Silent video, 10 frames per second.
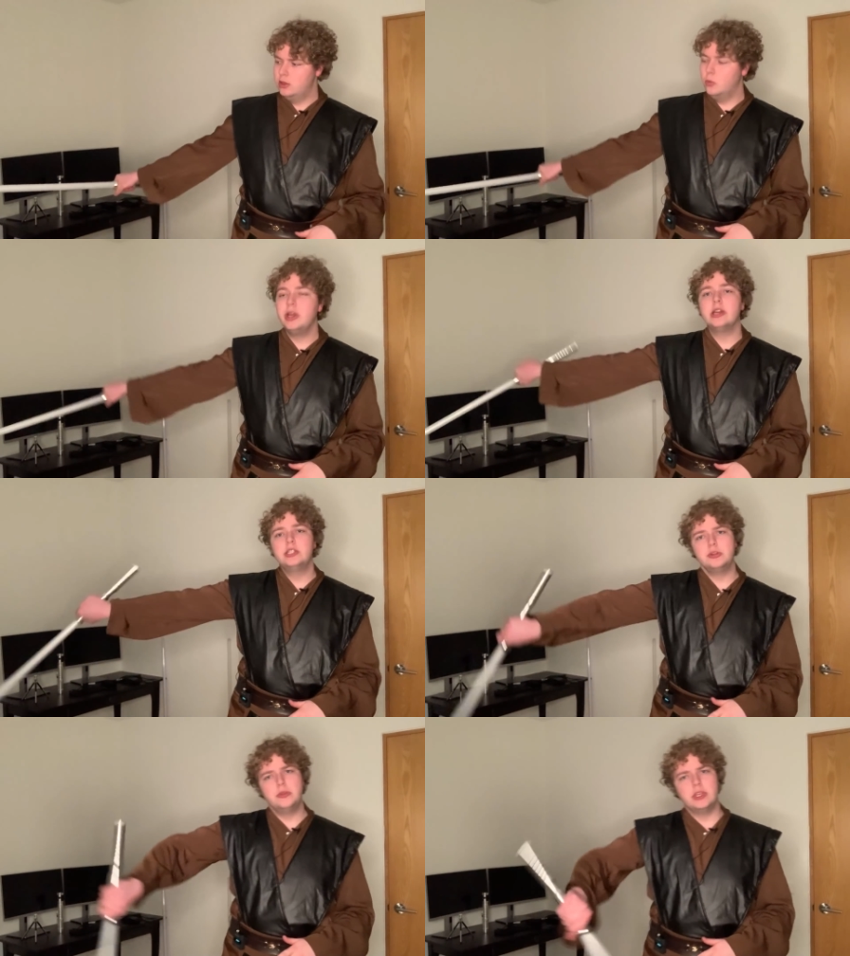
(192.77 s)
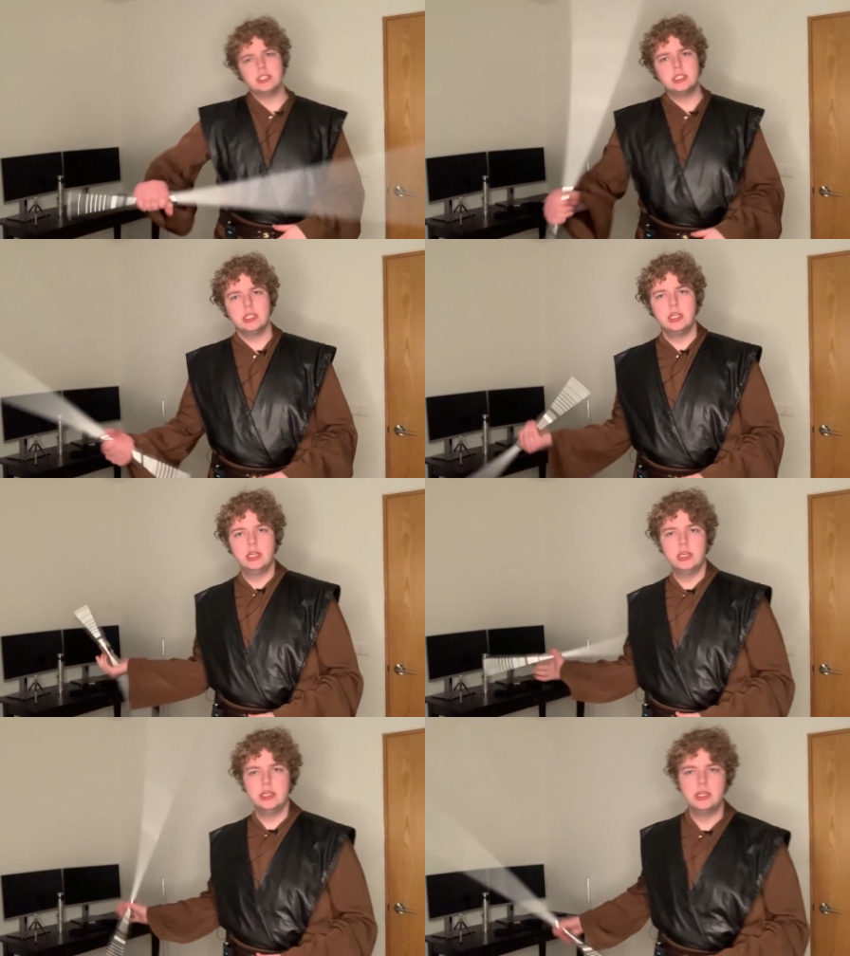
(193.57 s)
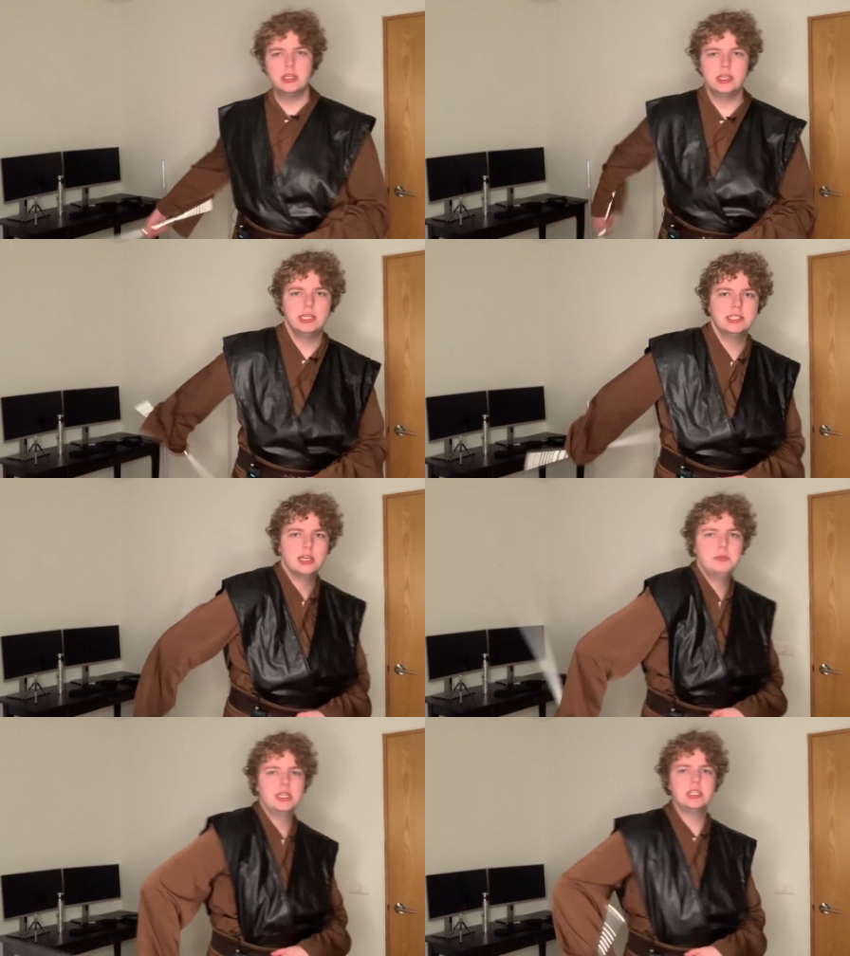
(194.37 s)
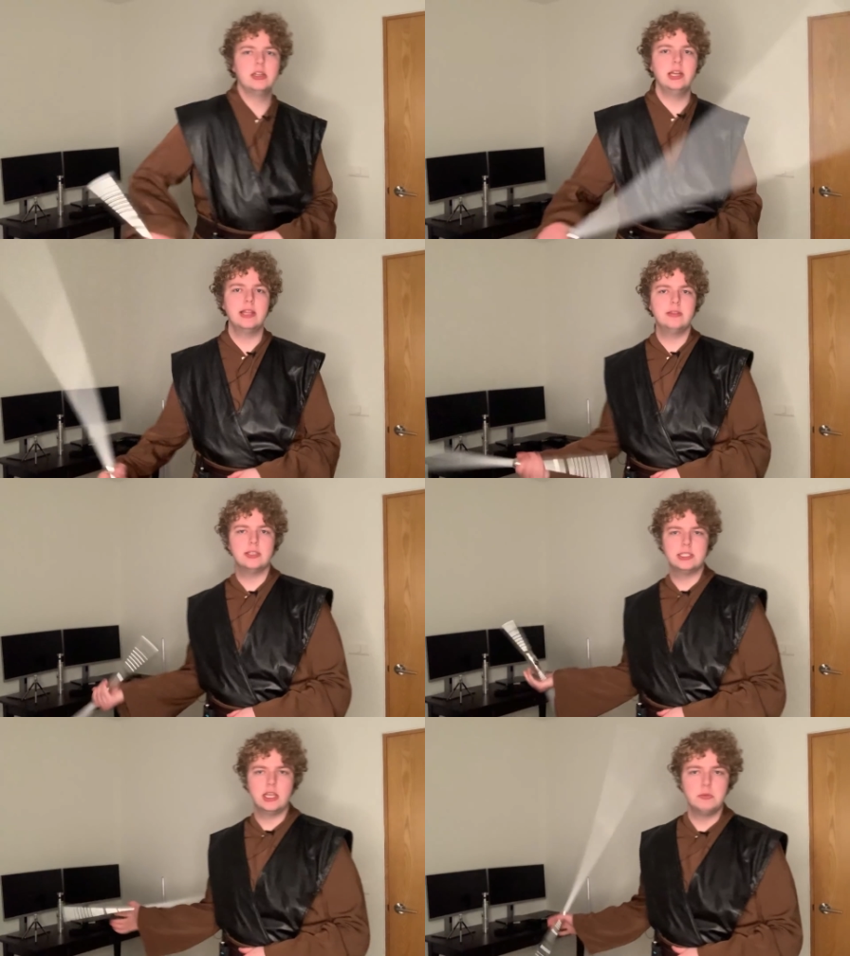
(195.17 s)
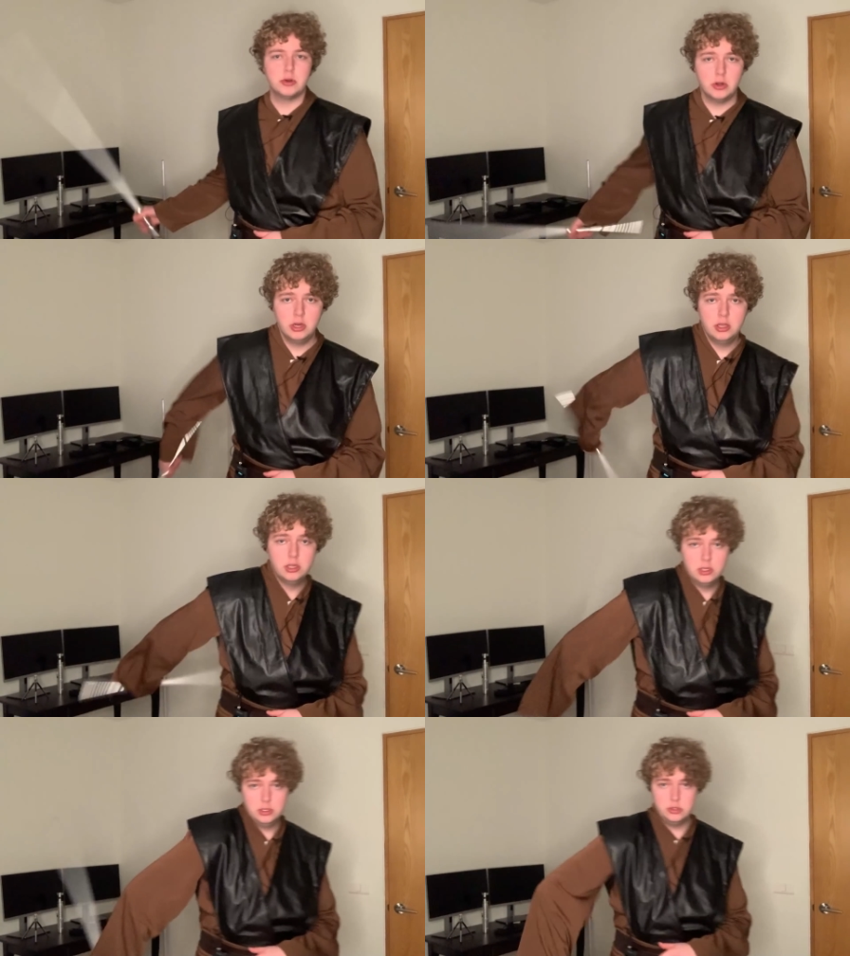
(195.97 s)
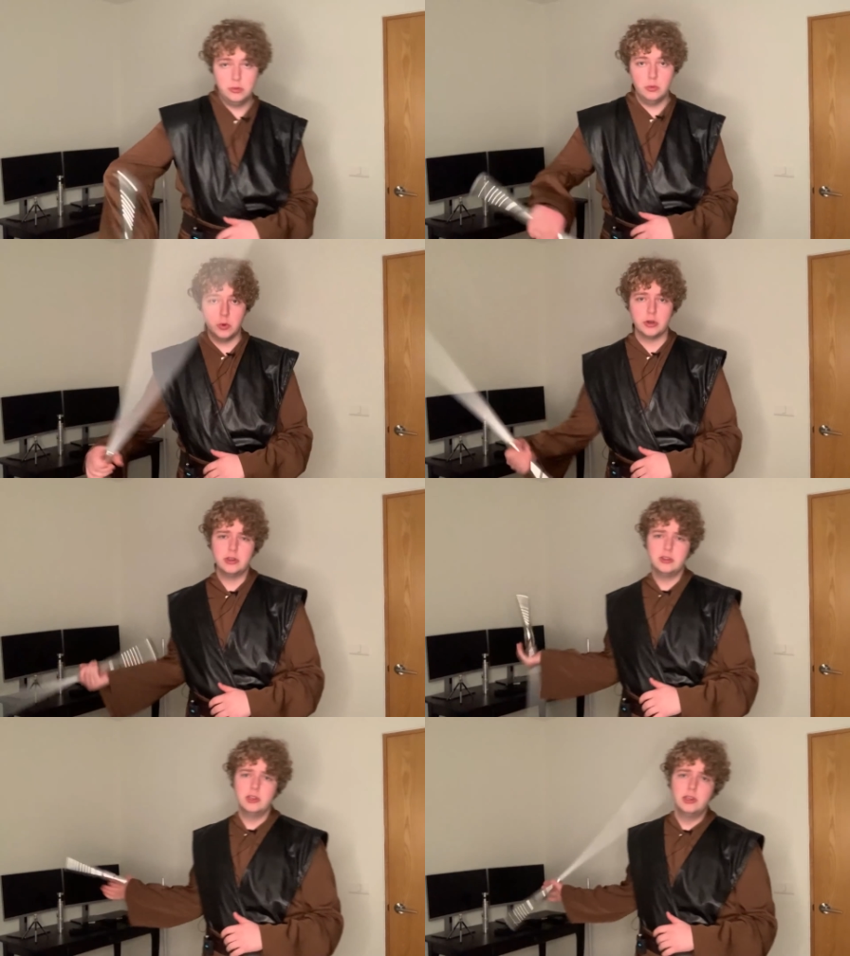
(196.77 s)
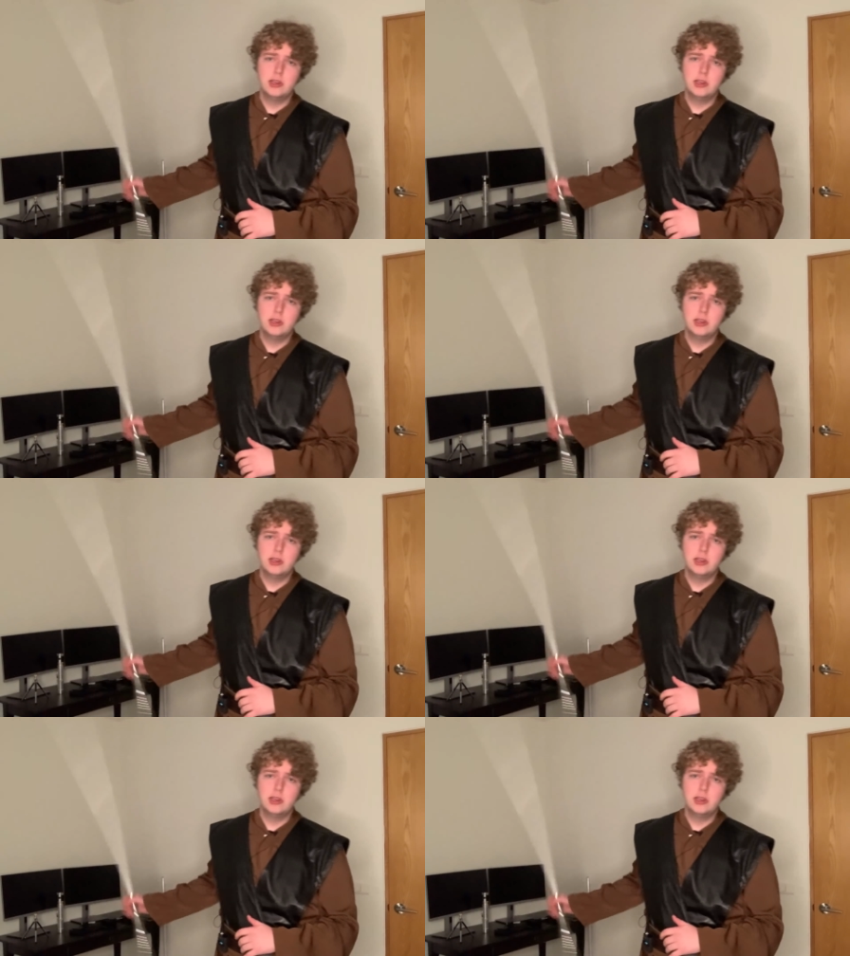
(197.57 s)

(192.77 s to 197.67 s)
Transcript: The way I do this is I basically let the saber do the work.